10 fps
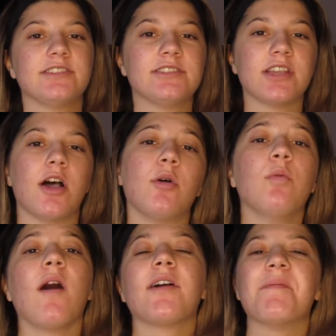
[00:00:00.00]
So,
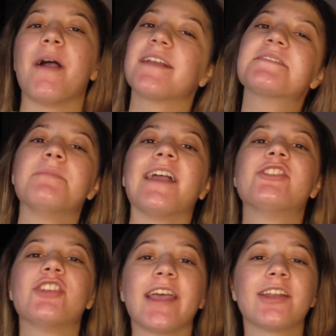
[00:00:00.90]
welcome back to my
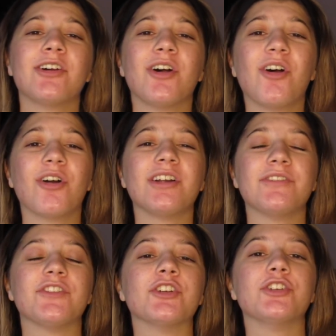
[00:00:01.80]
channel, or
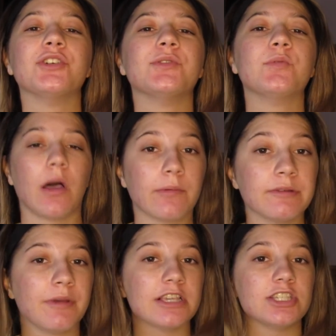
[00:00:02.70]
if you're new, welcome
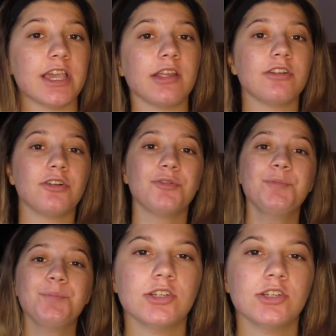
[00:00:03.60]
to my channel.